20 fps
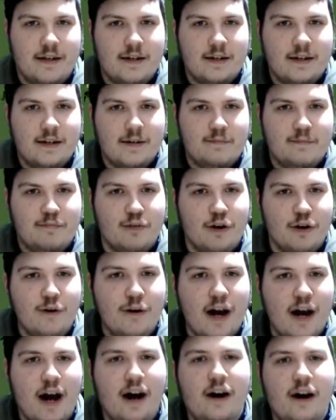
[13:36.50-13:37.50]

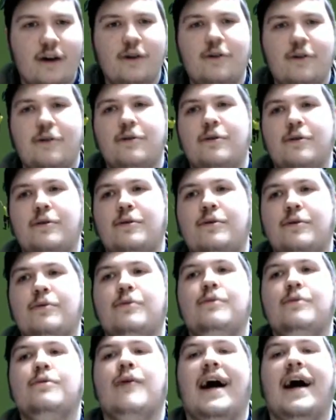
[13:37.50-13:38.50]

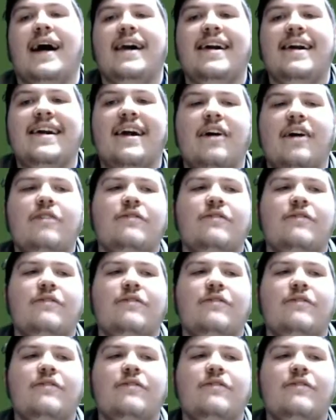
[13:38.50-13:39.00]
Bruno! Headed over the